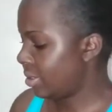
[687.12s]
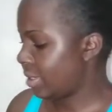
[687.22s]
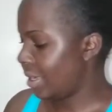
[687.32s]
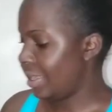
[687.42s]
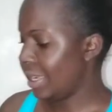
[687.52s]
so
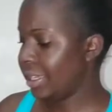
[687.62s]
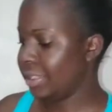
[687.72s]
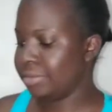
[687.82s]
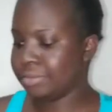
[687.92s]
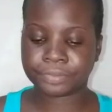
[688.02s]
yeah
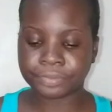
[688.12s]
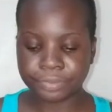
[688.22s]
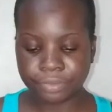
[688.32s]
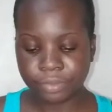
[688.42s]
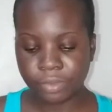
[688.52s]

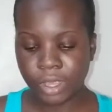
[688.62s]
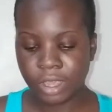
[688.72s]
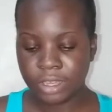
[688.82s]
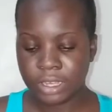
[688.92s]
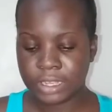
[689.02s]

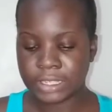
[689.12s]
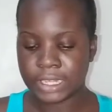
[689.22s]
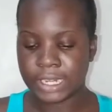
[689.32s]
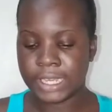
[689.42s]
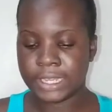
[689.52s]
so
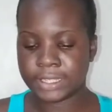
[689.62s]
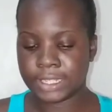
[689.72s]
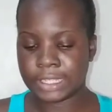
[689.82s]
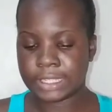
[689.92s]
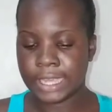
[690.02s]
these are
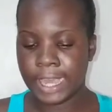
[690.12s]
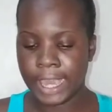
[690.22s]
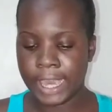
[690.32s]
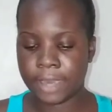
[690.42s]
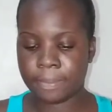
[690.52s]
the
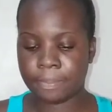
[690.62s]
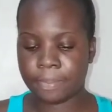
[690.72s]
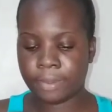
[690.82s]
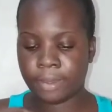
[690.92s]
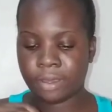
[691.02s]
tape
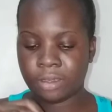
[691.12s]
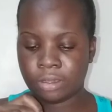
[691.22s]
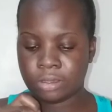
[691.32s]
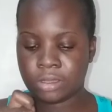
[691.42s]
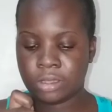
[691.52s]

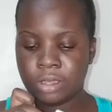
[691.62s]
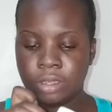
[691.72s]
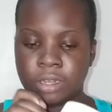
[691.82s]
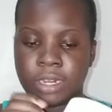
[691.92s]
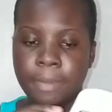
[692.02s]

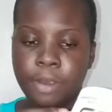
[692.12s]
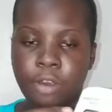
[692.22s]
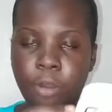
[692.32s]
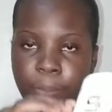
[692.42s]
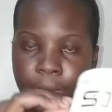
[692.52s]
let me
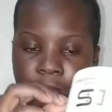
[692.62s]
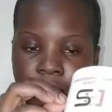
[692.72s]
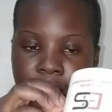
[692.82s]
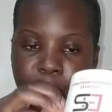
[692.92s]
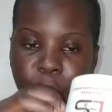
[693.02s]

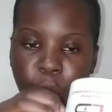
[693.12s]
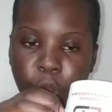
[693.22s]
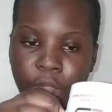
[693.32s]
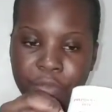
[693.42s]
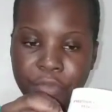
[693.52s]
open
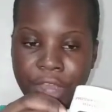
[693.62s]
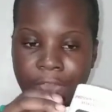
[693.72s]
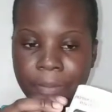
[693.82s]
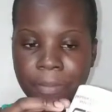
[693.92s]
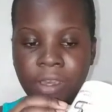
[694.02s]
one of
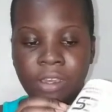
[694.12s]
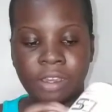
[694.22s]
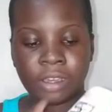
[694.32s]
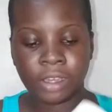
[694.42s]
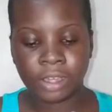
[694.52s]
them
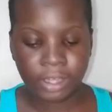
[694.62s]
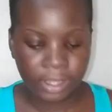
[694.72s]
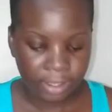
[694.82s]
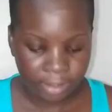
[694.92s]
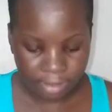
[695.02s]

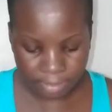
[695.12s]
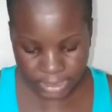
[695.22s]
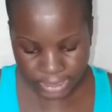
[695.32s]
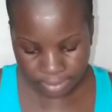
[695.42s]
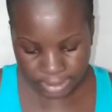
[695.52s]
let me
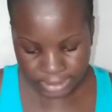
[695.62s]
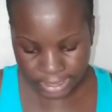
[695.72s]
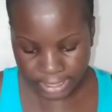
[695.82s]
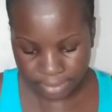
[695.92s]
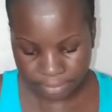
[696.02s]
take my
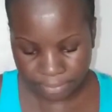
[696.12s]
time